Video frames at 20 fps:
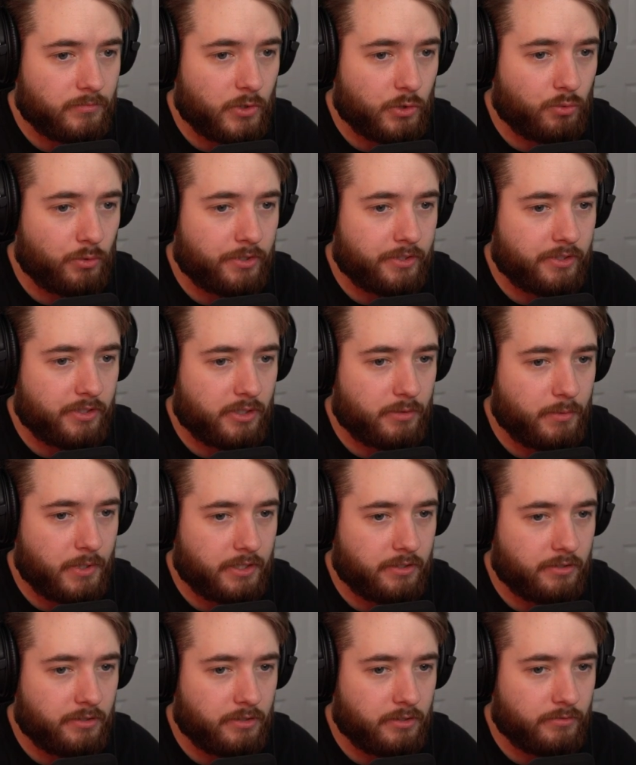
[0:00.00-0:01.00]
This wasn't
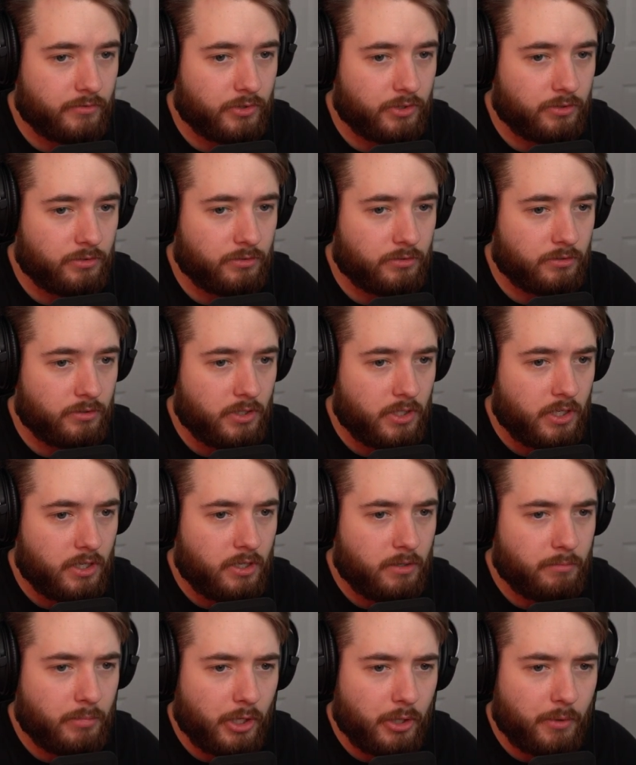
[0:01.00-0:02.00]
expected, yeah, for sure.
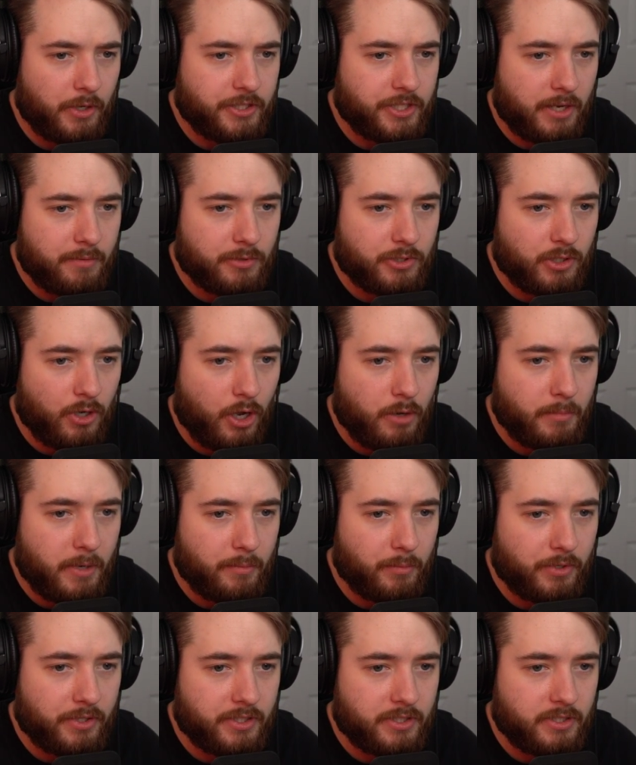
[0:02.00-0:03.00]
By the way, James, the guy who
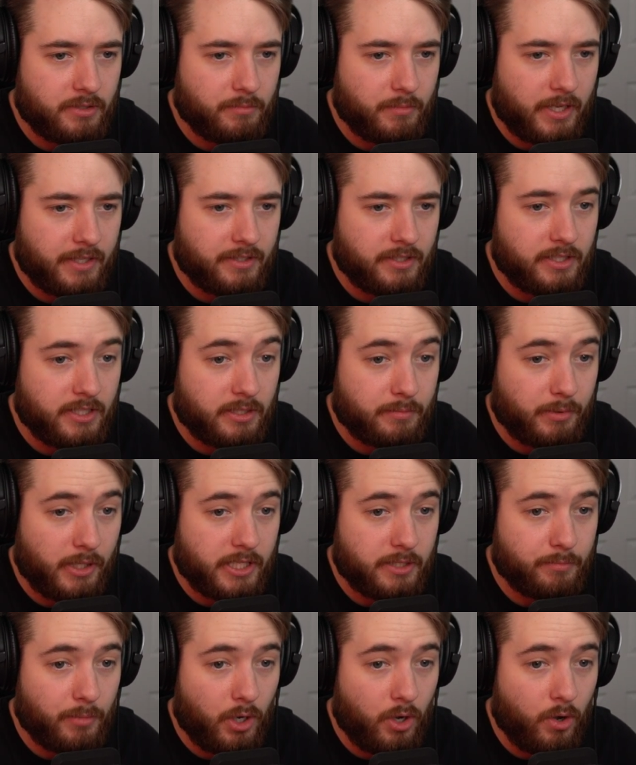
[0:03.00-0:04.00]
made one of the made the
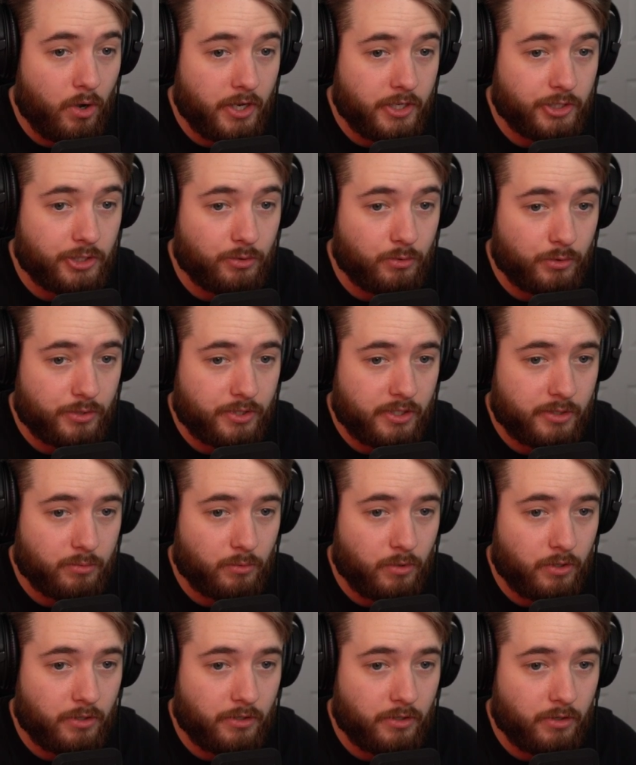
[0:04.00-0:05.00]
displays behind you also has
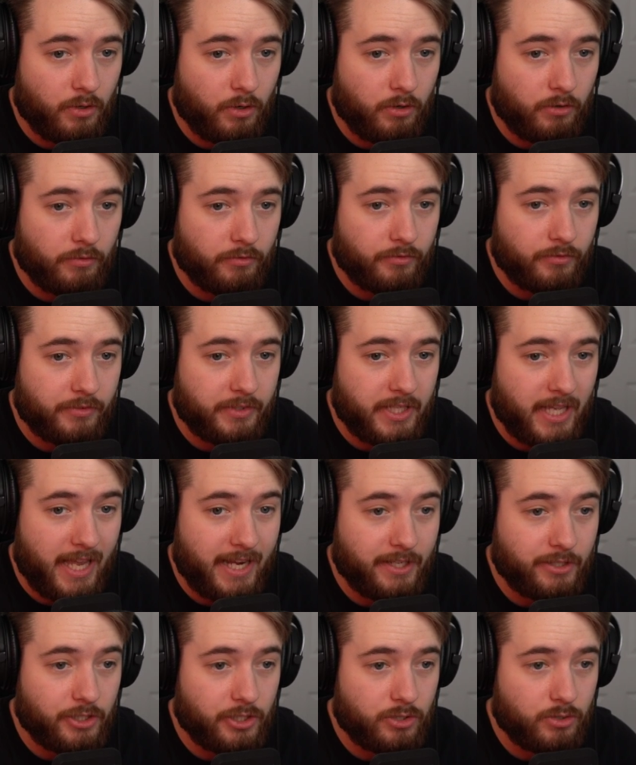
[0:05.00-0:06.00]
one of the
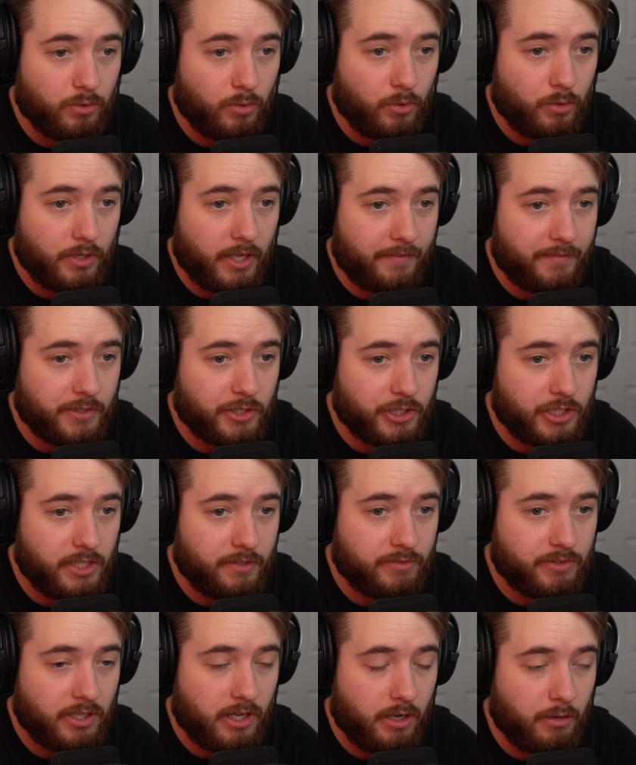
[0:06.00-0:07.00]
energy sword and the
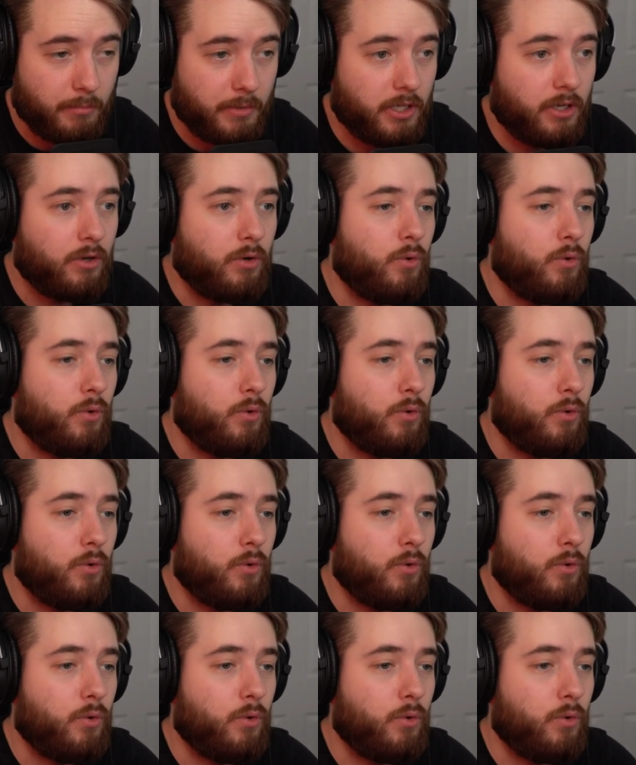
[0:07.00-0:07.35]
chief's helmet.